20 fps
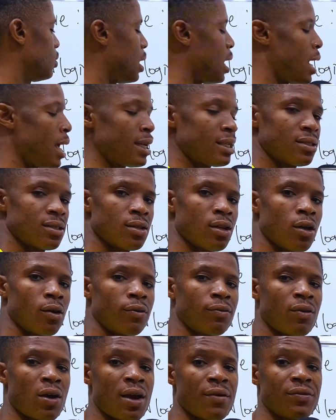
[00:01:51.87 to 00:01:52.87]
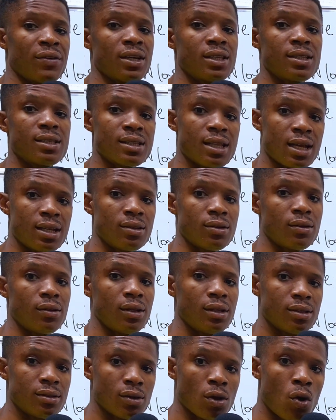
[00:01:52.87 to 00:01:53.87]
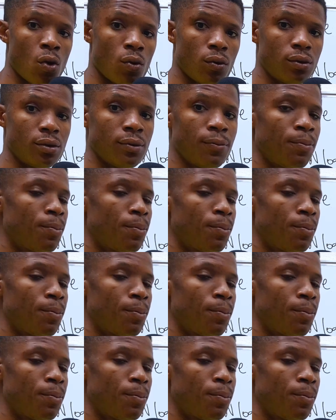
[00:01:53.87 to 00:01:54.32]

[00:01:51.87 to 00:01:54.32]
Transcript: x log 5 can stand on its own.